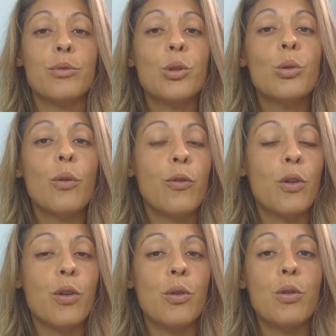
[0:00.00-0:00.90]
tool
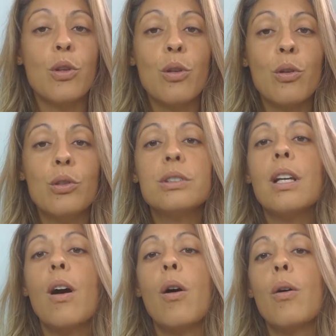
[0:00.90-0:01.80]
for you to use
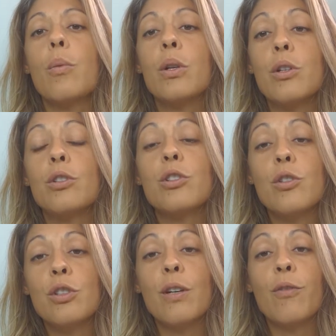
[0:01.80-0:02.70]
when you're
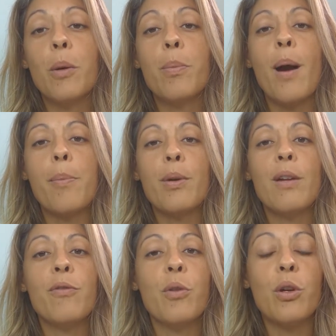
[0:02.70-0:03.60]
searching for a
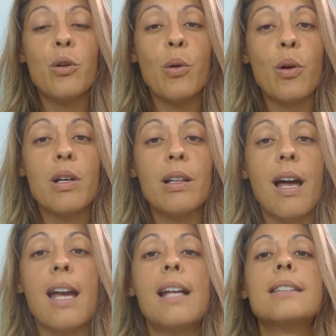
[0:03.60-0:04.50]
property for your
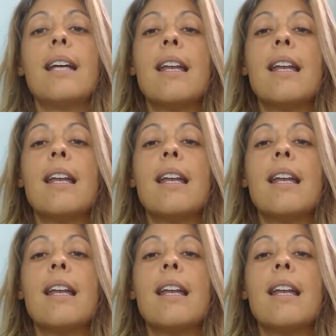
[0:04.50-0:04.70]
clients.